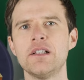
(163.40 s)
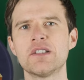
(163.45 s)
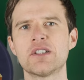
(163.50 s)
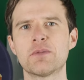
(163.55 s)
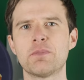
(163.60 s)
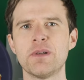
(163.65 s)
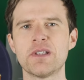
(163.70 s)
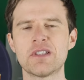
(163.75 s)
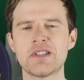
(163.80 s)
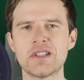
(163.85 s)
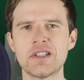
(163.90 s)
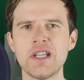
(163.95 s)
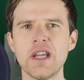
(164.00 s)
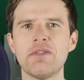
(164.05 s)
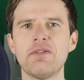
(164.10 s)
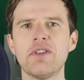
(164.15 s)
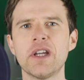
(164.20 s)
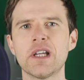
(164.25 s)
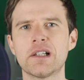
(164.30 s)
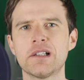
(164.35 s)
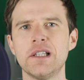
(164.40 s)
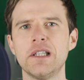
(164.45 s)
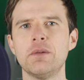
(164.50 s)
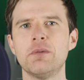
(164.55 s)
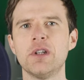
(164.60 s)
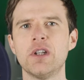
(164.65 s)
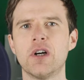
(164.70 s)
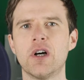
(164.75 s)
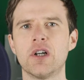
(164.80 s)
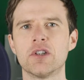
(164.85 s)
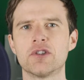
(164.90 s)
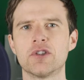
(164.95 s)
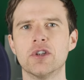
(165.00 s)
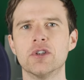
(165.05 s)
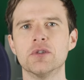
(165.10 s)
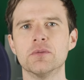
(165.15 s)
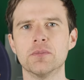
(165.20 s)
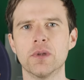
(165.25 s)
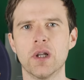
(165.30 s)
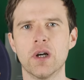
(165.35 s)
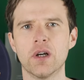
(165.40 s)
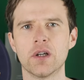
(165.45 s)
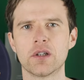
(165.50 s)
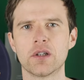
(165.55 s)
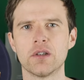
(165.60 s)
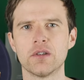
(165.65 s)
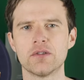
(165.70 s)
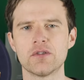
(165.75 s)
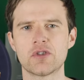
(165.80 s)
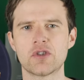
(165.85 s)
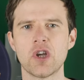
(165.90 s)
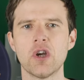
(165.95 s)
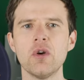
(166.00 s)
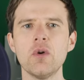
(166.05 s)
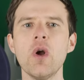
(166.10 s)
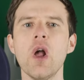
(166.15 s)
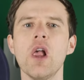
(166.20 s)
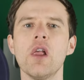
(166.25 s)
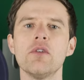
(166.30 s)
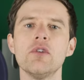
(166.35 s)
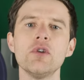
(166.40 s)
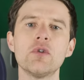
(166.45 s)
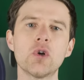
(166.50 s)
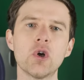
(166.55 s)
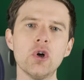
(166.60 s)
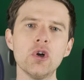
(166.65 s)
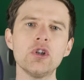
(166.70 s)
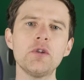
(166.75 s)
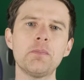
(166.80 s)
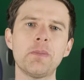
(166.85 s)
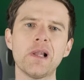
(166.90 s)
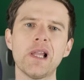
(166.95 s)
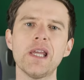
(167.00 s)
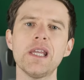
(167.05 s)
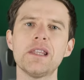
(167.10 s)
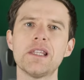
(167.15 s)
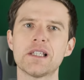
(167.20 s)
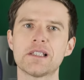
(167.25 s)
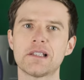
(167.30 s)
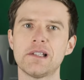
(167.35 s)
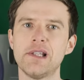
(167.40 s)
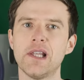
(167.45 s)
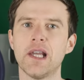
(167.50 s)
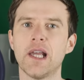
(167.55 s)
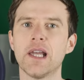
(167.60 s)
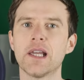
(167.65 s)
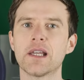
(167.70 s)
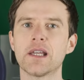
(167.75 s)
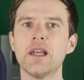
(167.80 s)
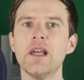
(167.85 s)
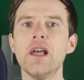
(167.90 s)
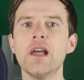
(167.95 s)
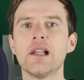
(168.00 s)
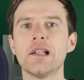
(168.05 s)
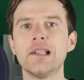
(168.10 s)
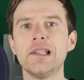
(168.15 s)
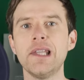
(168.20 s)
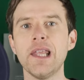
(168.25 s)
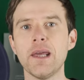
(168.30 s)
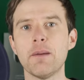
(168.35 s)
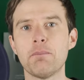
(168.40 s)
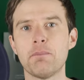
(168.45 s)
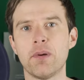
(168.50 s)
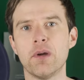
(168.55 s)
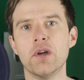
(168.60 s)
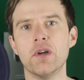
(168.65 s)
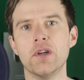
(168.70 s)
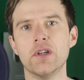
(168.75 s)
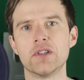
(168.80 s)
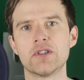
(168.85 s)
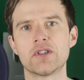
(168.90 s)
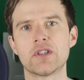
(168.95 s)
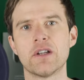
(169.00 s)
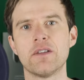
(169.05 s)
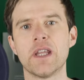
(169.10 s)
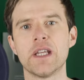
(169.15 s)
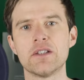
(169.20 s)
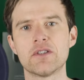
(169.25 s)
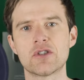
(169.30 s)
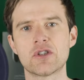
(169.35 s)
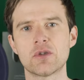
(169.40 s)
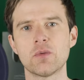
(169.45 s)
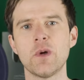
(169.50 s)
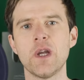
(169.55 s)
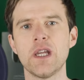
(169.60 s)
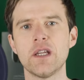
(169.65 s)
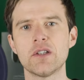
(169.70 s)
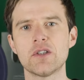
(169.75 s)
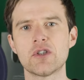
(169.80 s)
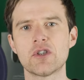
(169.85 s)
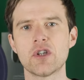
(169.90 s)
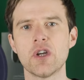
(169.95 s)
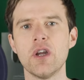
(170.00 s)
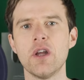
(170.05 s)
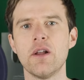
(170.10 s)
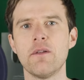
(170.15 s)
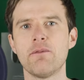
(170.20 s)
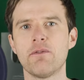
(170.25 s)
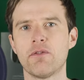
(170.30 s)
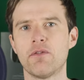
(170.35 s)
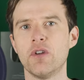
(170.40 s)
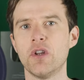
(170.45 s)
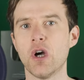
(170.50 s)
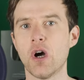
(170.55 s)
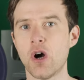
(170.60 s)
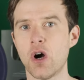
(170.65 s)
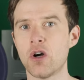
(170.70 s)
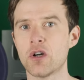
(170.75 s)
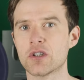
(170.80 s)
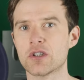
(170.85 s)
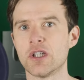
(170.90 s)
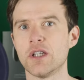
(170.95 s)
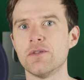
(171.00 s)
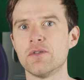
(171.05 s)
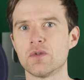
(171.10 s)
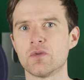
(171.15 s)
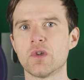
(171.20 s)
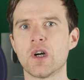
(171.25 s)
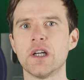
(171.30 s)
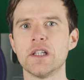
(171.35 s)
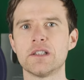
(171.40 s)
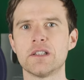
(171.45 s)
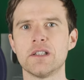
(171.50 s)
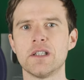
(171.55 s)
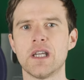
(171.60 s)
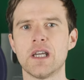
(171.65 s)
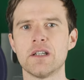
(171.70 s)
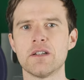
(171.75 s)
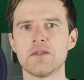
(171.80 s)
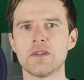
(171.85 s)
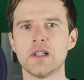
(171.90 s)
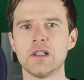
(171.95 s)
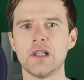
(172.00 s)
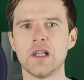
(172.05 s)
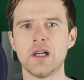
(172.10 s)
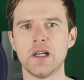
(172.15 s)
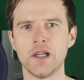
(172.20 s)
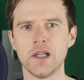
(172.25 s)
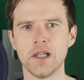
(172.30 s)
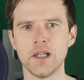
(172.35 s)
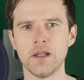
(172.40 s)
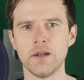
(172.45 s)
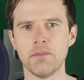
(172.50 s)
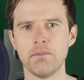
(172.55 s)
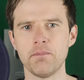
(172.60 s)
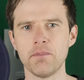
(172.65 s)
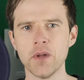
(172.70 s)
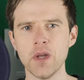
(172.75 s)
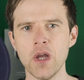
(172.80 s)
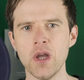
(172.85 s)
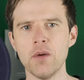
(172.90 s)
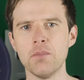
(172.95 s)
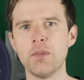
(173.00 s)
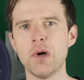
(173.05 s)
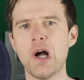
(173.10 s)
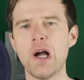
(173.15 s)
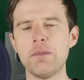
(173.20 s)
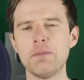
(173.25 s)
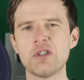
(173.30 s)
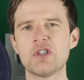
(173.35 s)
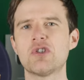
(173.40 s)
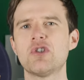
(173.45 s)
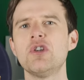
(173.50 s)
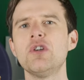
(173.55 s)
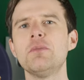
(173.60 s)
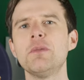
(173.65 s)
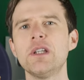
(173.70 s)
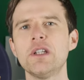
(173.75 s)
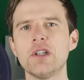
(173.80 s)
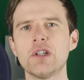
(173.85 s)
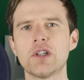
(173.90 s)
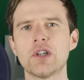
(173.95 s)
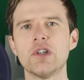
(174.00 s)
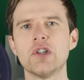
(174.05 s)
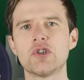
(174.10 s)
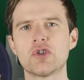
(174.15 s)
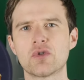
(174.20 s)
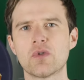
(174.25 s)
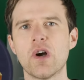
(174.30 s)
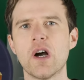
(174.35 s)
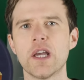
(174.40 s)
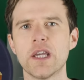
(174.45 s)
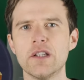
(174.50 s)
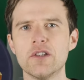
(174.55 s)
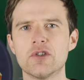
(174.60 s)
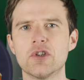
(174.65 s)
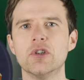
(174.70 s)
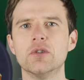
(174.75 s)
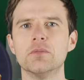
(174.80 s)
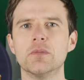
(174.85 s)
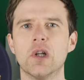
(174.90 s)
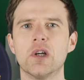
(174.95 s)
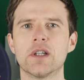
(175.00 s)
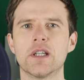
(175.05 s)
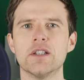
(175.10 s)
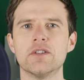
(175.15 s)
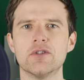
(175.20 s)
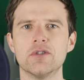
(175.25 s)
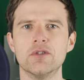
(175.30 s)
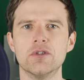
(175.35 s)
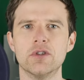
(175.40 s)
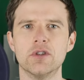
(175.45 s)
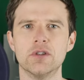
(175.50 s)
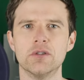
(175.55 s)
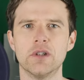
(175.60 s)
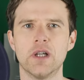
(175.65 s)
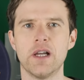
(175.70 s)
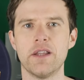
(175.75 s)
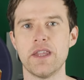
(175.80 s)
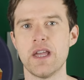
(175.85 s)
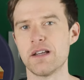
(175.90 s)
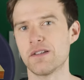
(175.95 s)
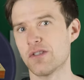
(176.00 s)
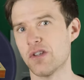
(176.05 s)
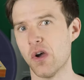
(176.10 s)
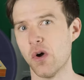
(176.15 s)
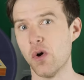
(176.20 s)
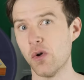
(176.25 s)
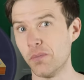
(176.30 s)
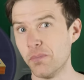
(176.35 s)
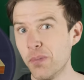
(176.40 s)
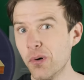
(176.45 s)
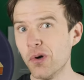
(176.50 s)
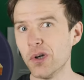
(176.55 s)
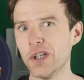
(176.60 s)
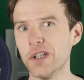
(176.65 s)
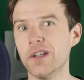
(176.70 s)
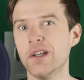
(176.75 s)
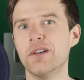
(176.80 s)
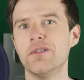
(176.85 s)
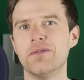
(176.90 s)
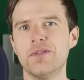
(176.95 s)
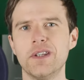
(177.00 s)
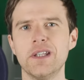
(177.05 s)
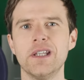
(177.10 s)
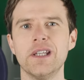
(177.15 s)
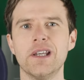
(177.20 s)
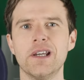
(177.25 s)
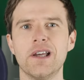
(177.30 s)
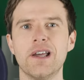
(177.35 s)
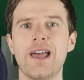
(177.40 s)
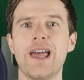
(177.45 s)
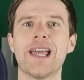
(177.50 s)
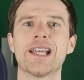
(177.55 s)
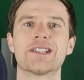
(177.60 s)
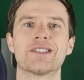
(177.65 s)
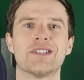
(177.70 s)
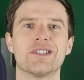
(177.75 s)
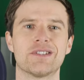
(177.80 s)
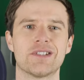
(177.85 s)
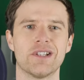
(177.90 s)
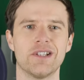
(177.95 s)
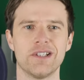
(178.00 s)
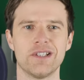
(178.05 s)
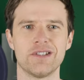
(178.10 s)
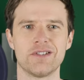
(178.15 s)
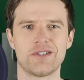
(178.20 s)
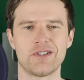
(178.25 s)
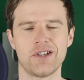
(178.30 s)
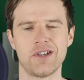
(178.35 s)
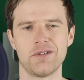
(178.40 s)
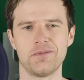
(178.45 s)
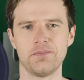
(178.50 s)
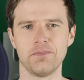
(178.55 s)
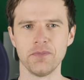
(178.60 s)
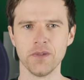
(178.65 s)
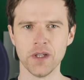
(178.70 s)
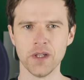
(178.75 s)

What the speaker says: specifically with our tongue block. So you could play this lick lip pursed and then switch for the octaves right at the end of the line. But I'm assuming you're going to try and tongue block it all, and that's the whole point of the exercise. So